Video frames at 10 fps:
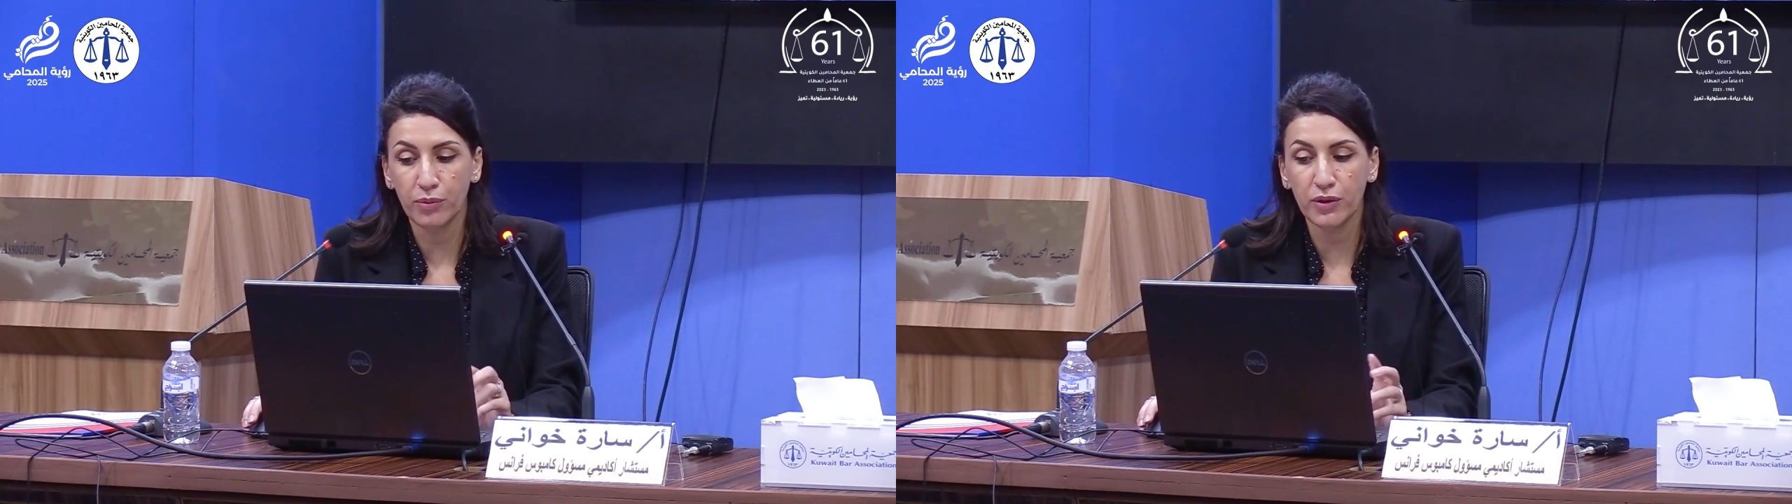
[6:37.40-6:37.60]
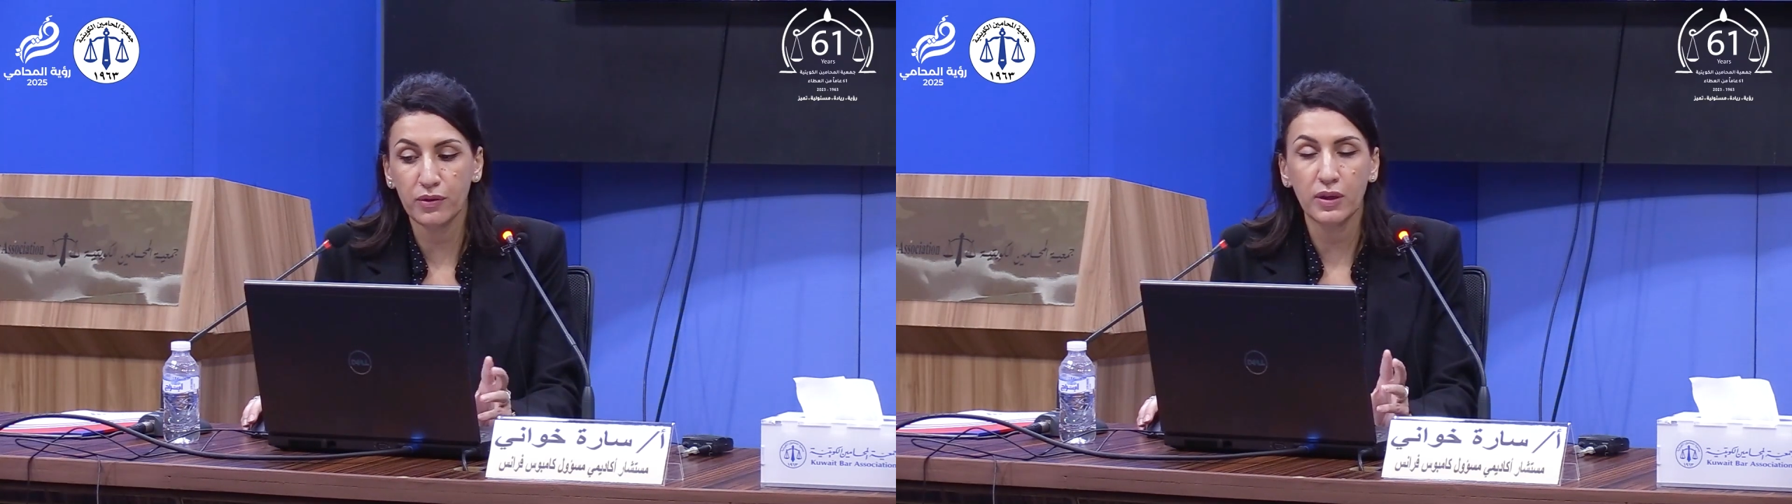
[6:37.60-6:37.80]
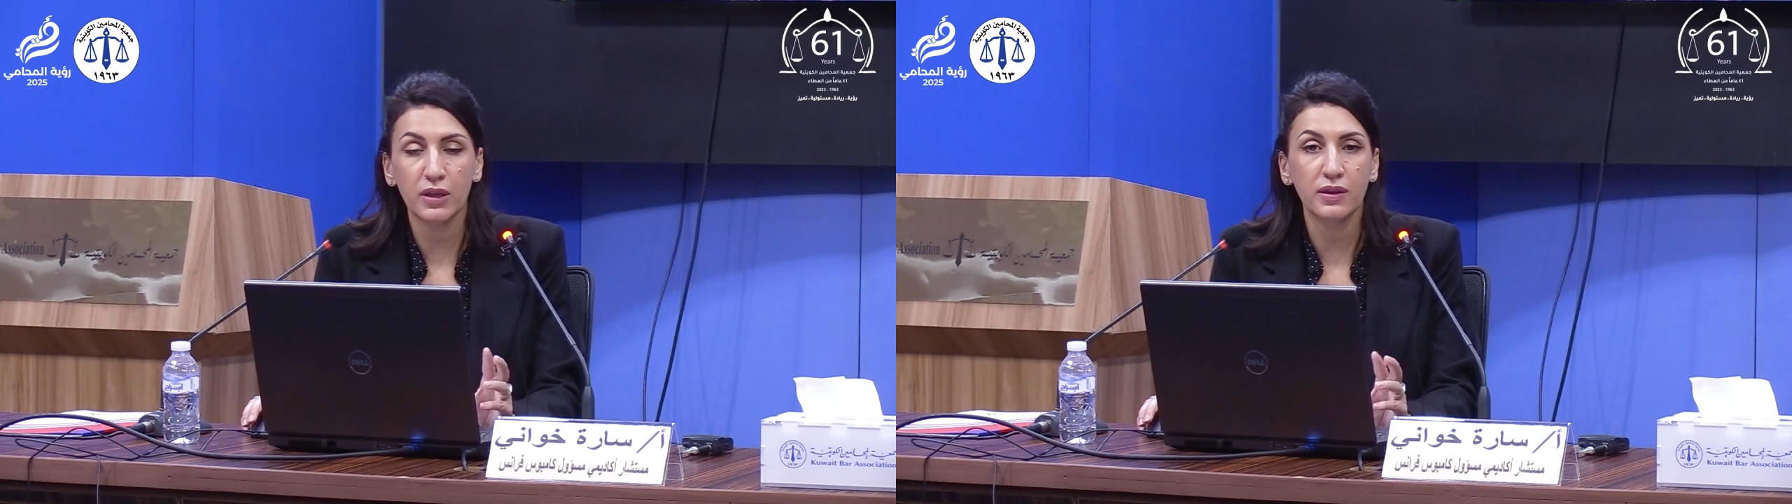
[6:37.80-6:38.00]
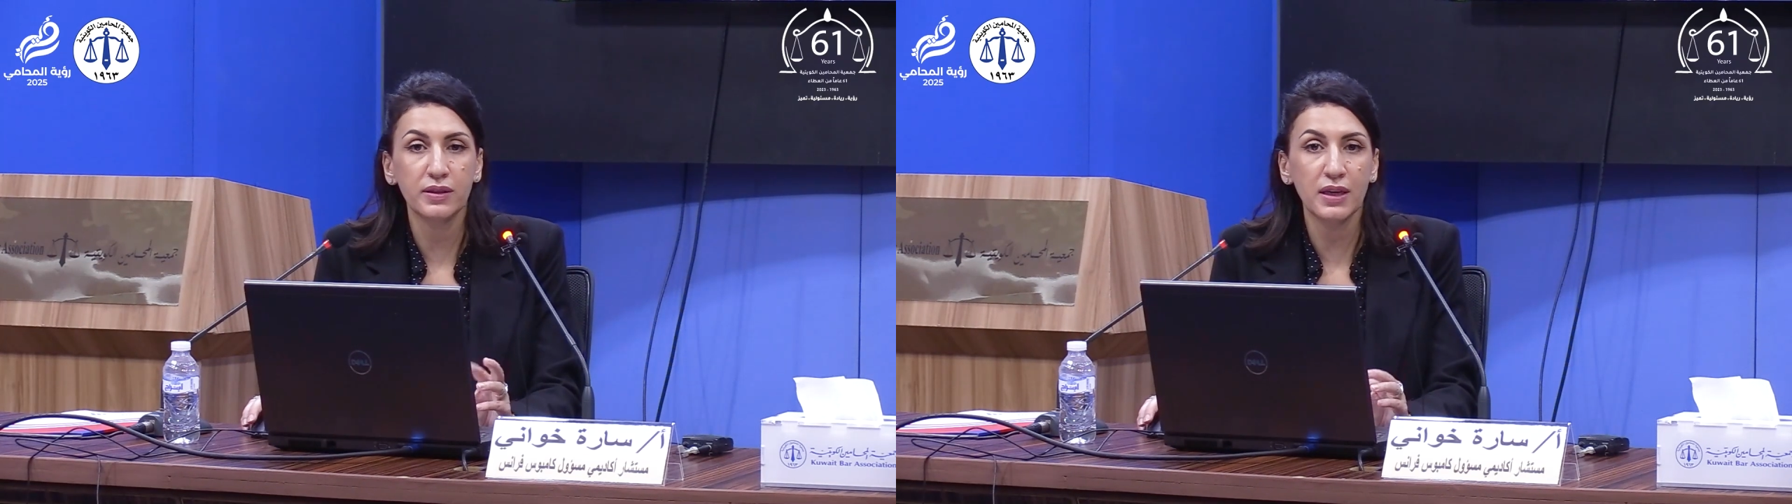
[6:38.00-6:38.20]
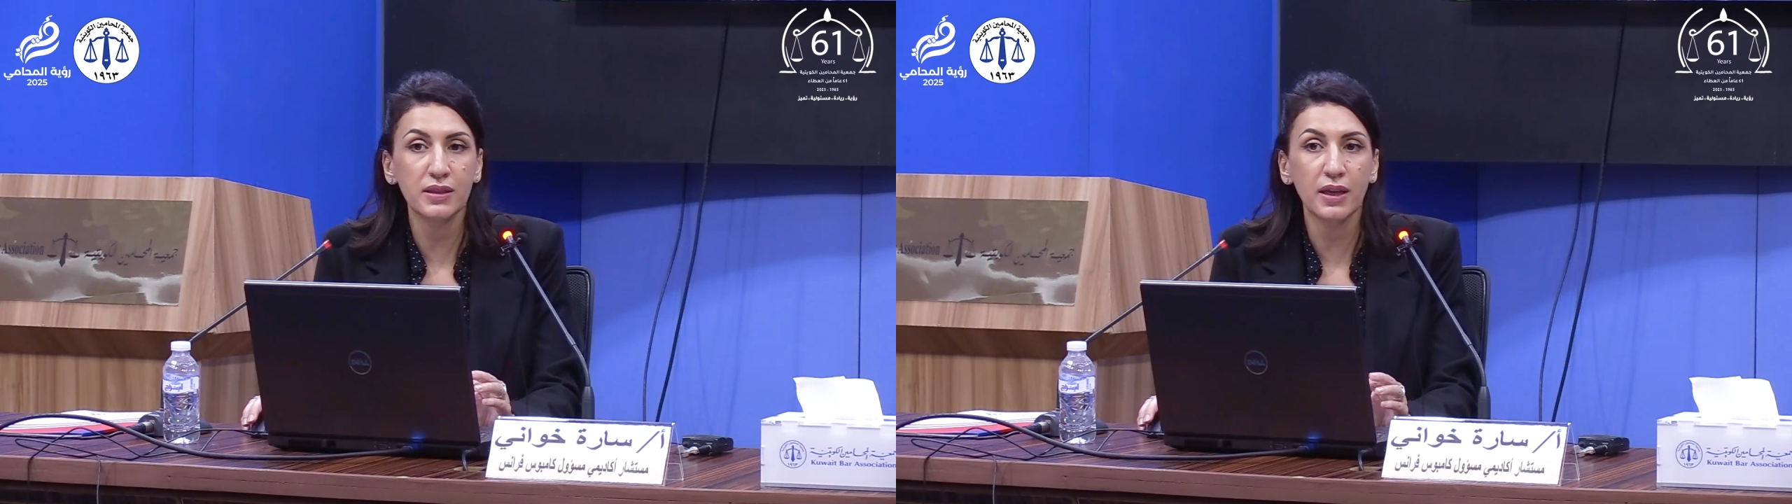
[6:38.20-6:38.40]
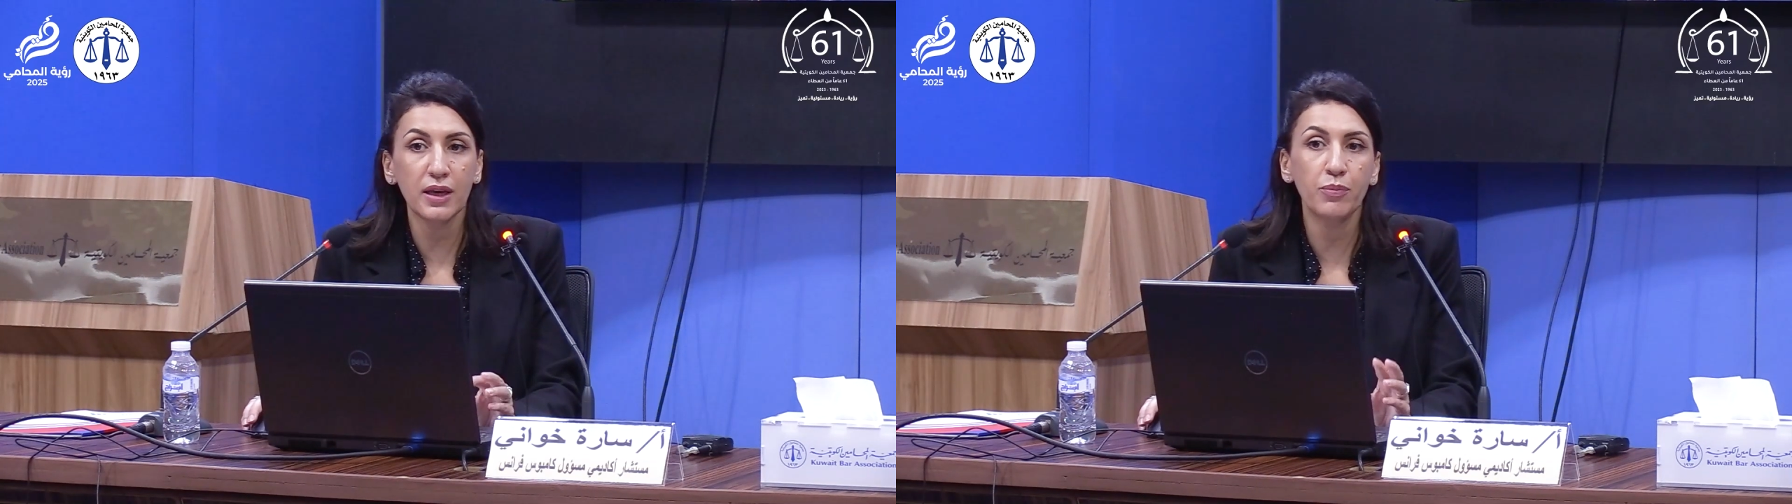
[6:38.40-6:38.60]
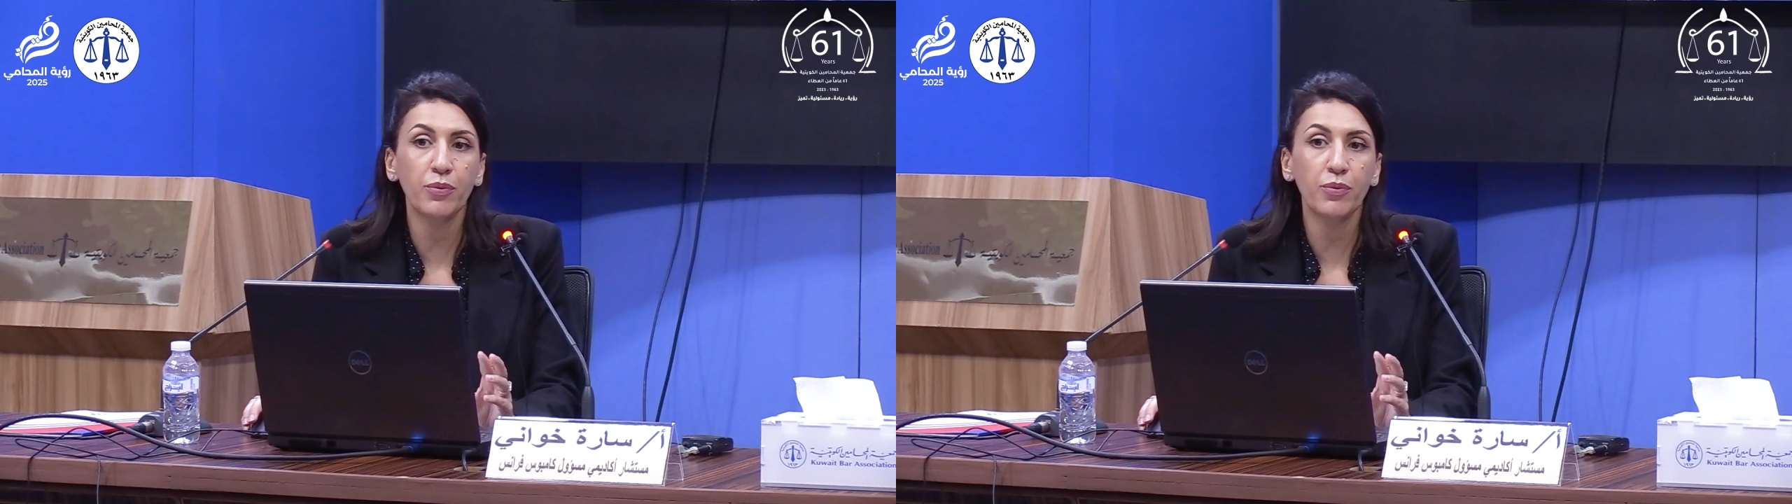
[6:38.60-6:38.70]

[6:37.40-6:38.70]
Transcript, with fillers: but it's, it's like